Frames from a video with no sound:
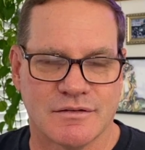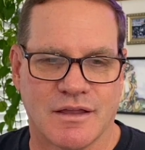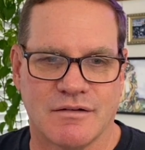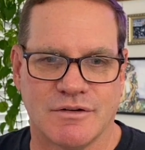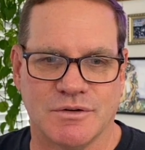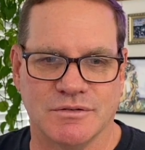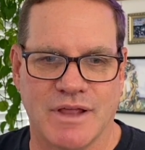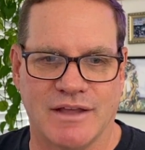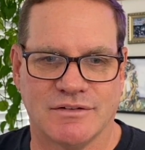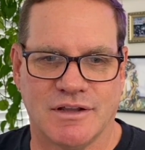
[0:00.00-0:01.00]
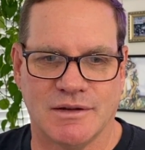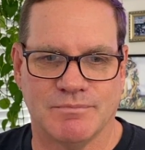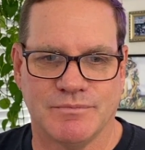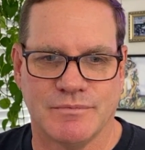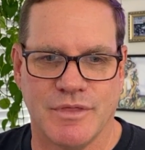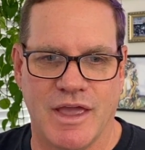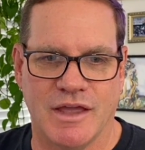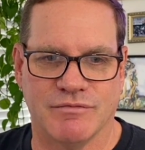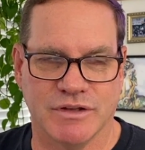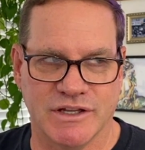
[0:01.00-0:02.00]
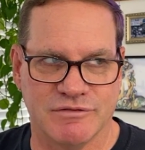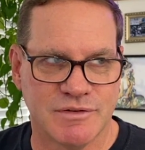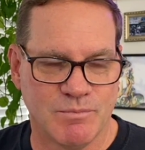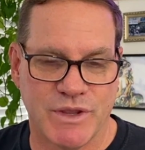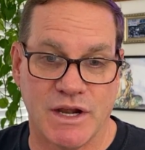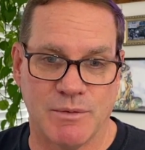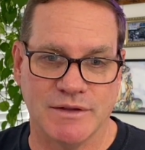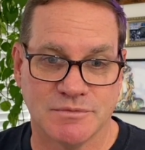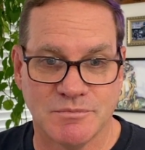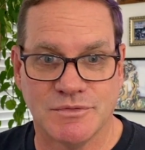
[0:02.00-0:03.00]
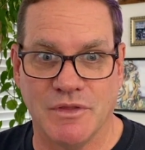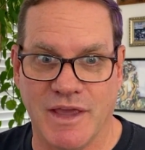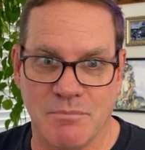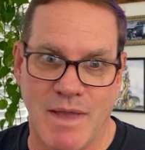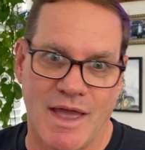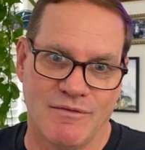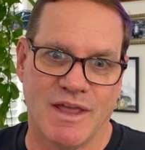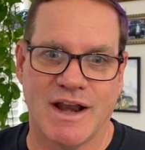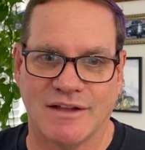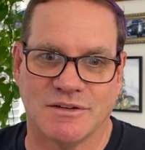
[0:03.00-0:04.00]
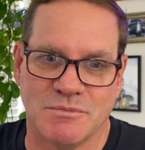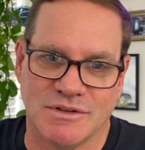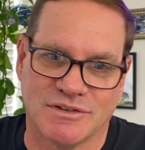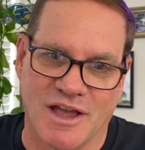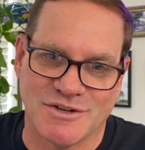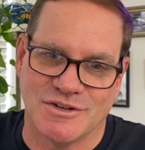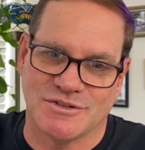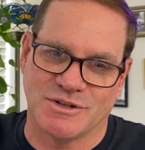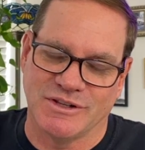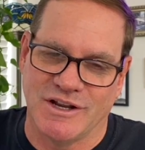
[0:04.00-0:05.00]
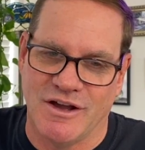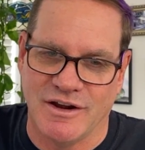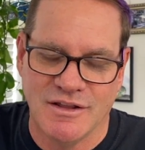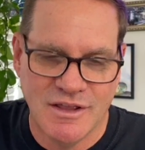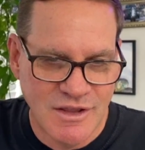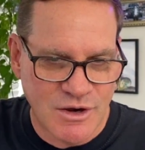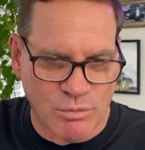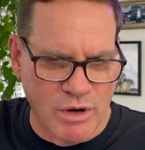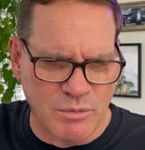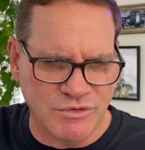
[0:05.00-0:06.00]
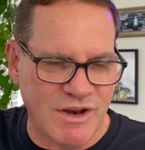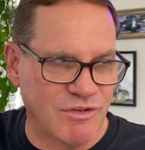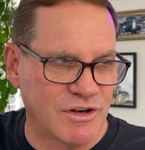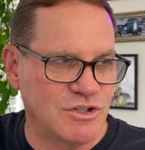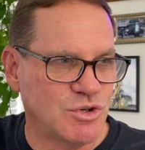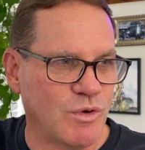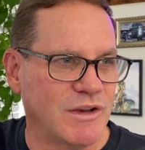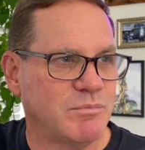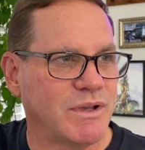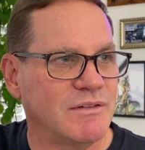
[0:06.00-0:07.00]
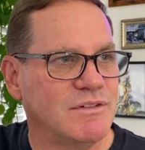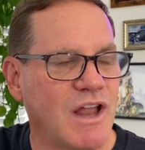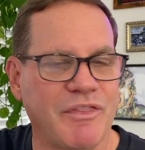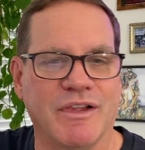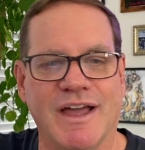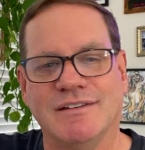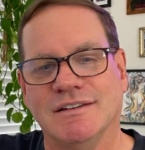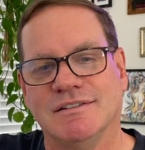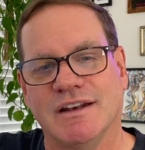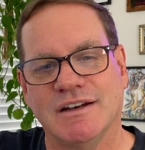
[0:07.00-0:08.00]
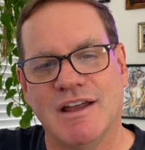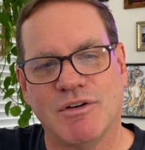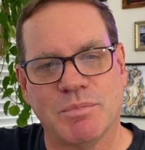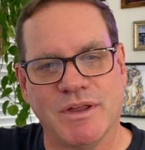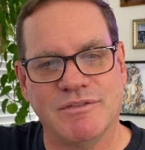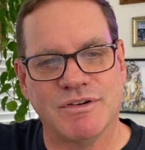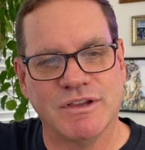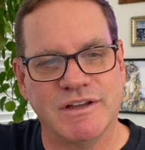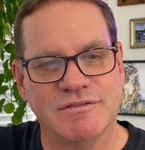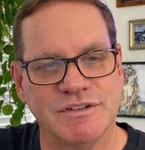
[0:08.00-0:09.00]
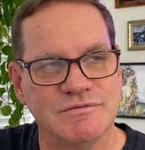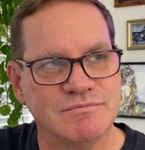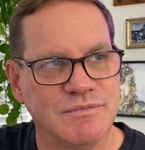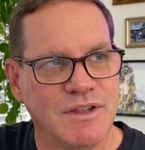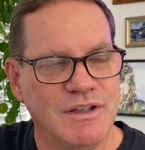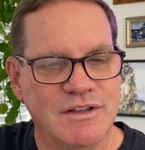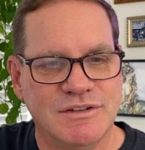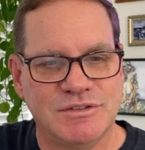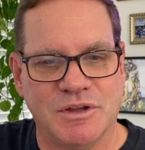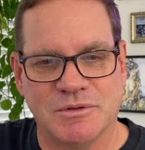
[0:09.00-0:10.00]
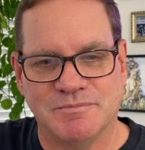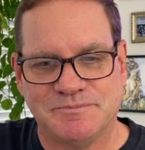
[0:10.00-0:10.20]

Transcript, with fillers: i don't know his last name the head of LIV anyways, so they had met. They'd had some discussions early on. Roy was never going to join, but nonetheless, he said he'd never play for LIV, and so